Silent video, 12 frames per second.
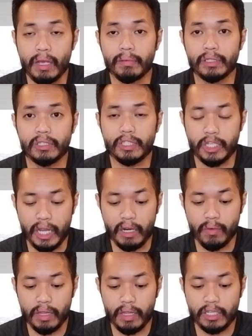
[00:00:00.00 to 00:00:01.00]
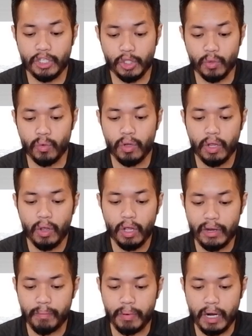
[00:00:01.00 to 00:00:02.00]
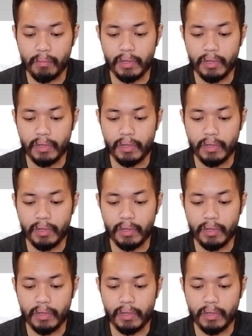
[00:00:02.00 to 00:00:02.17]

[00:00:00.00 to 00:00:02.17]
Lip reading: you'd be able to train with this shoe without a